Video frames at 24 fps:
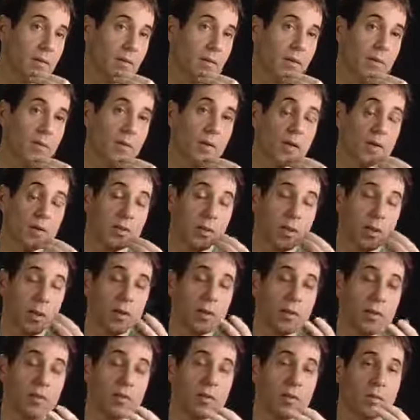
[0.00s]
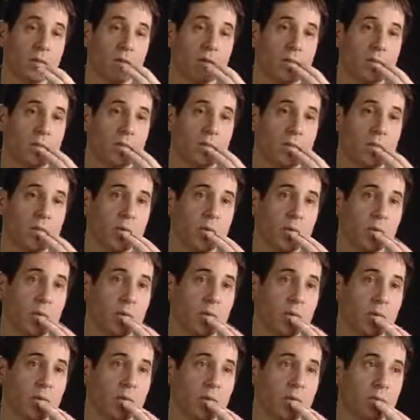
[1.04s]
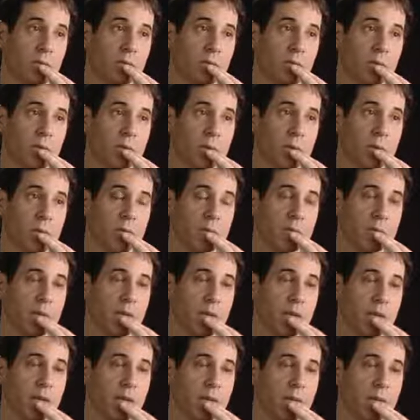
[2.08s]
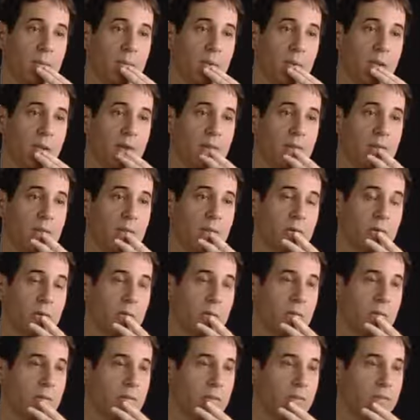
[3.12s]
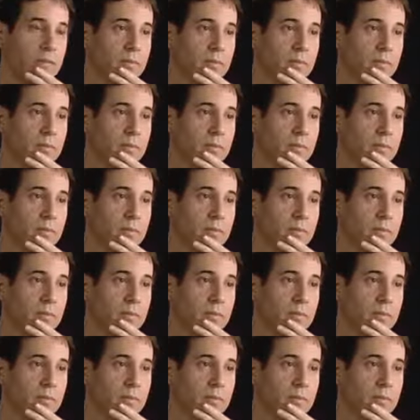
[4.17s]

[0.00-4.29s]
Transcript: I mean, it applies to other musical forms, and it applies to